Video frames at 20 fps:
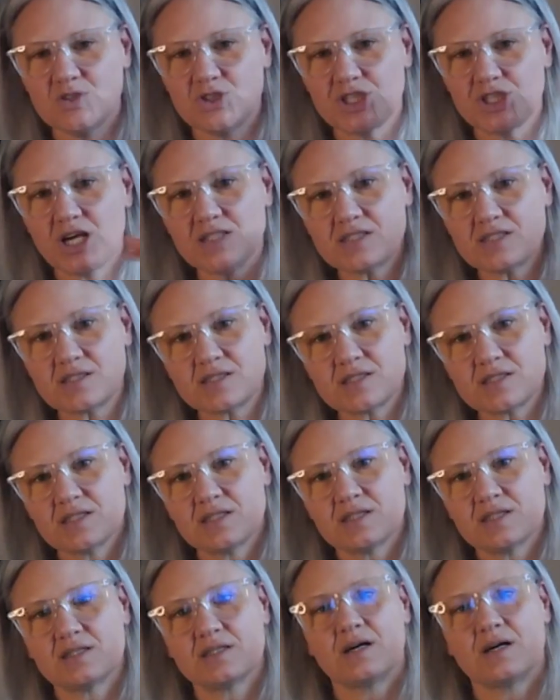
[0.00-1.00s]
Just
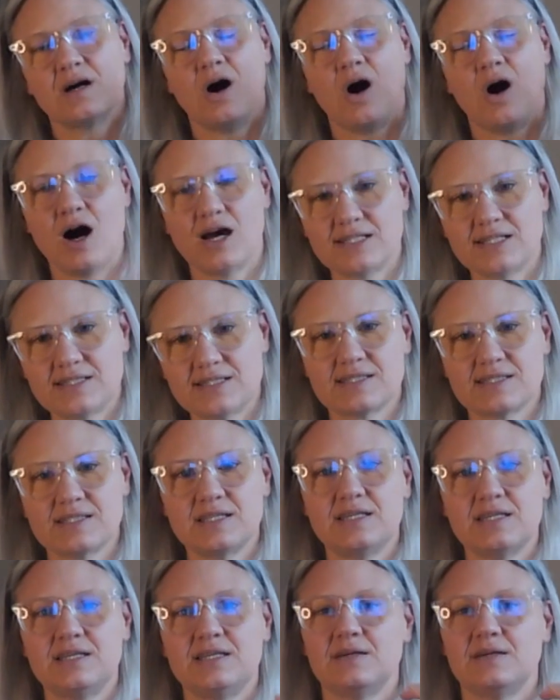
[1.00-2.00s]

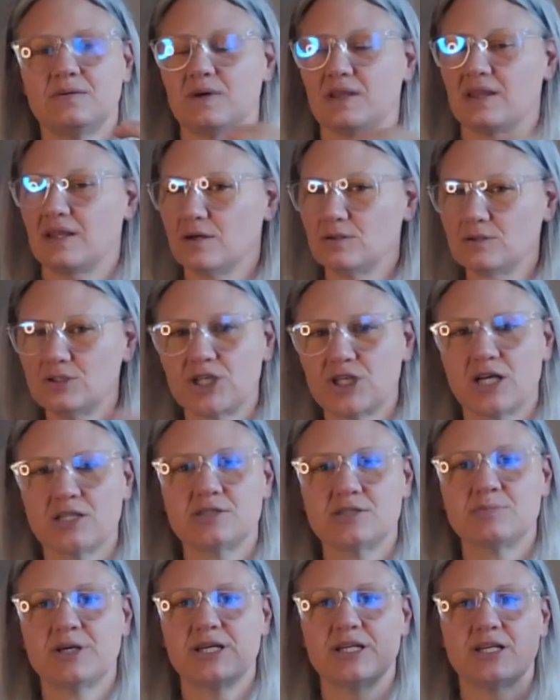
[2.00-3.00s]
honestly, without
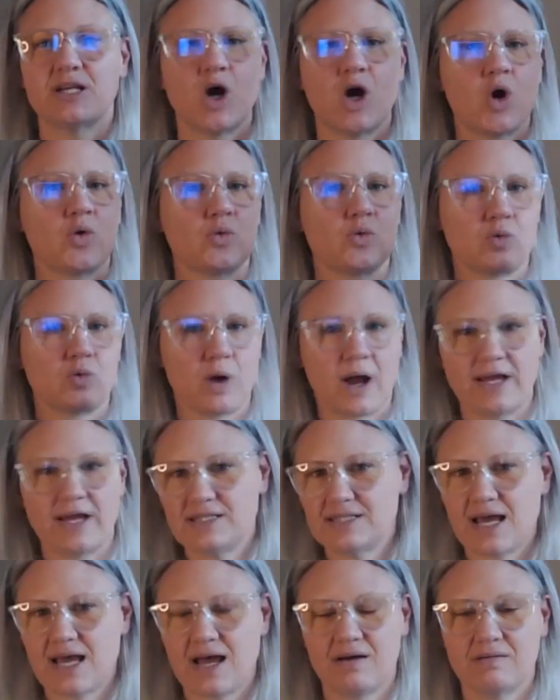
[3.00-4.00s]
judgment, write
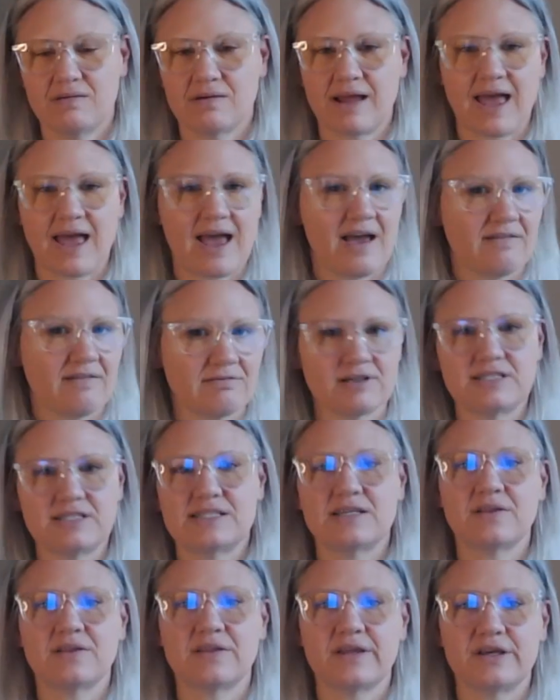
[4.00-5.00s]
down every
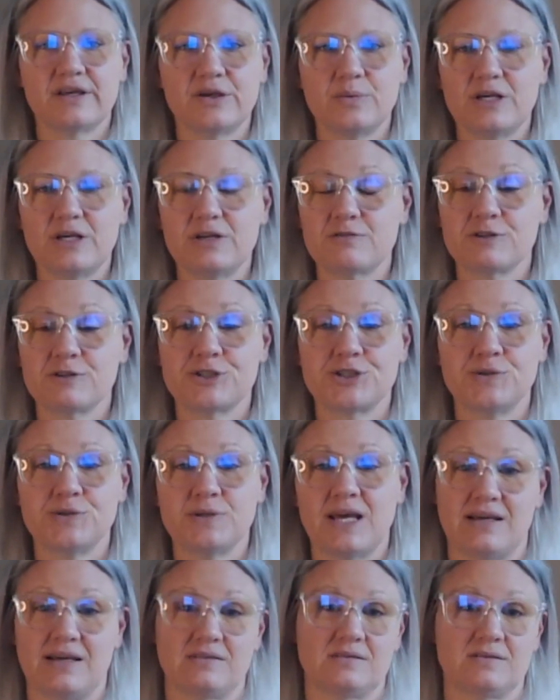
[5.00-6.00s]
single thing you eat for 2
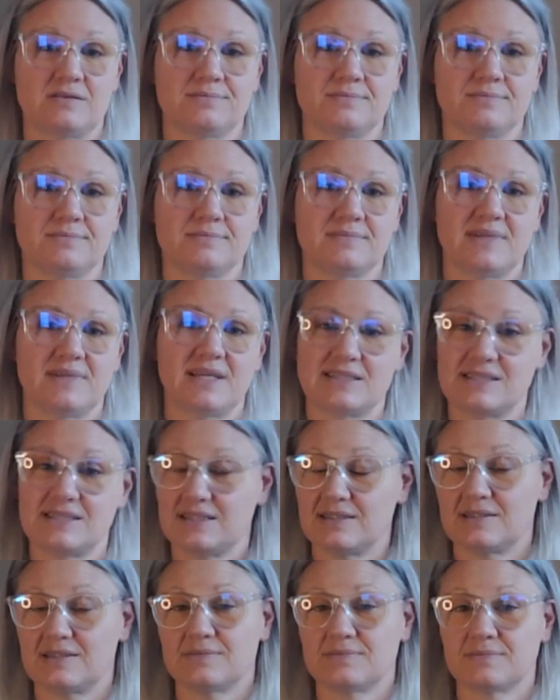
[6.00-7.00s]
days. That's
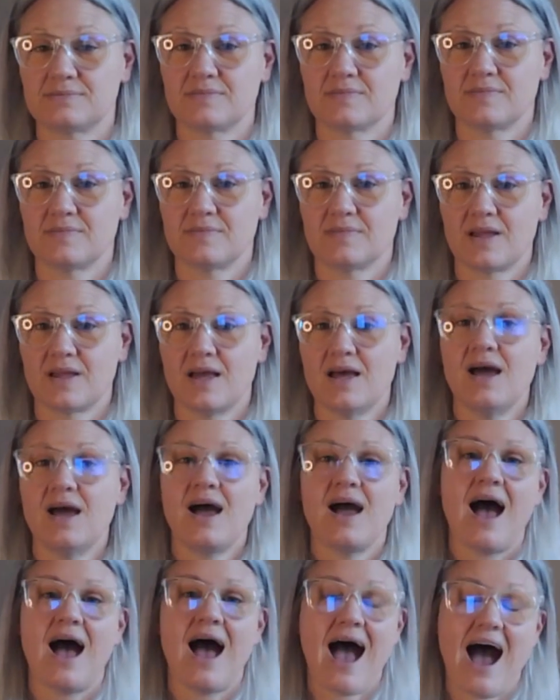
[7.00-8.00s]
it.
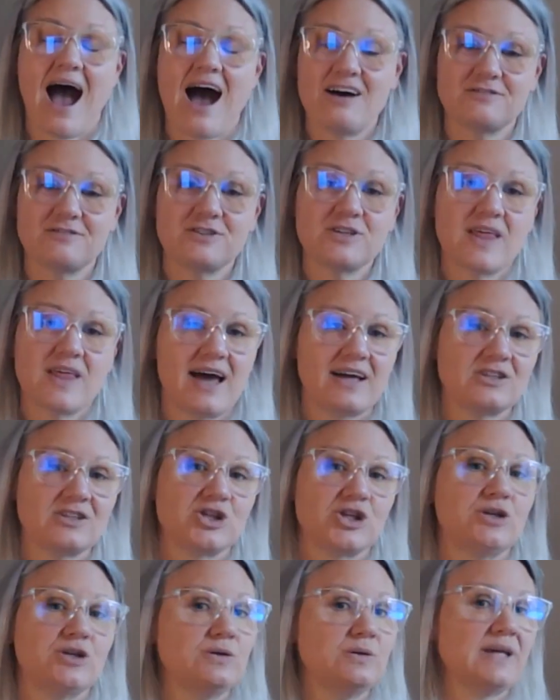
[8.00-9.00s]
After that
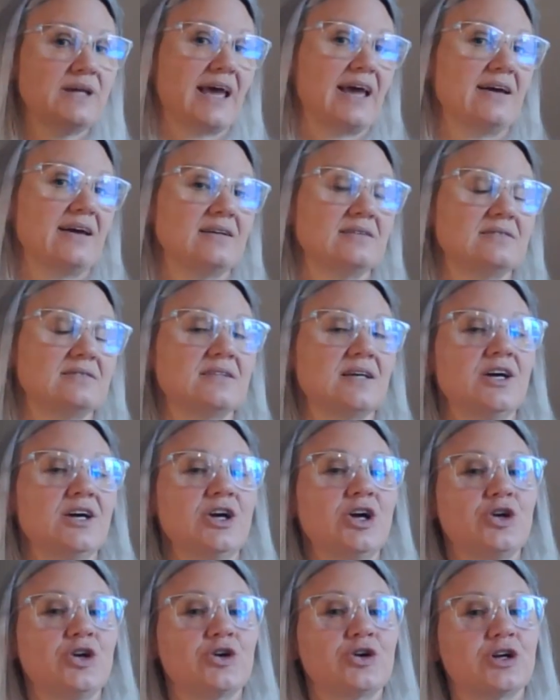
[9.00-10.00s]
2 days,
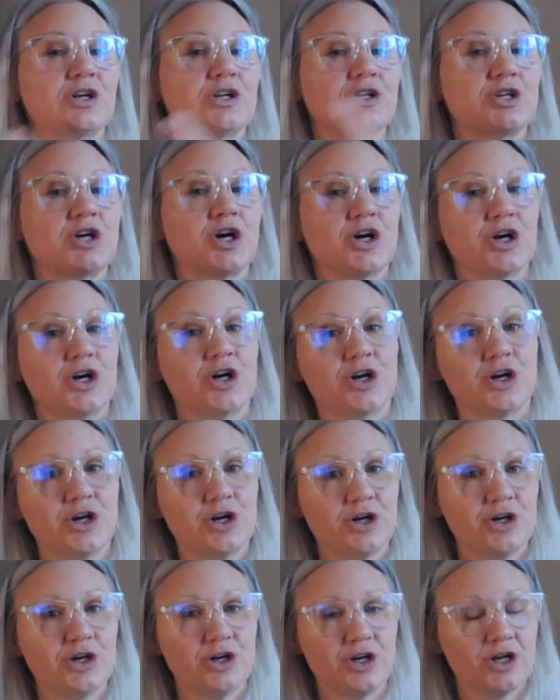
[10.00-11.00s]
you're going to
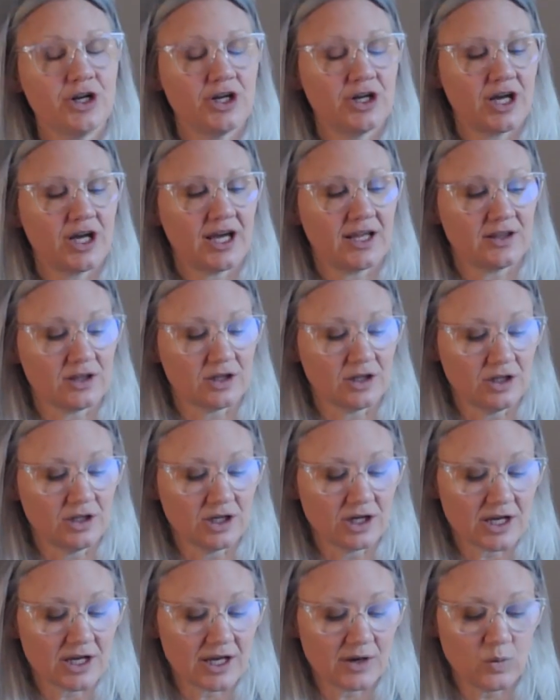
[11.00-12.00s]
turn and look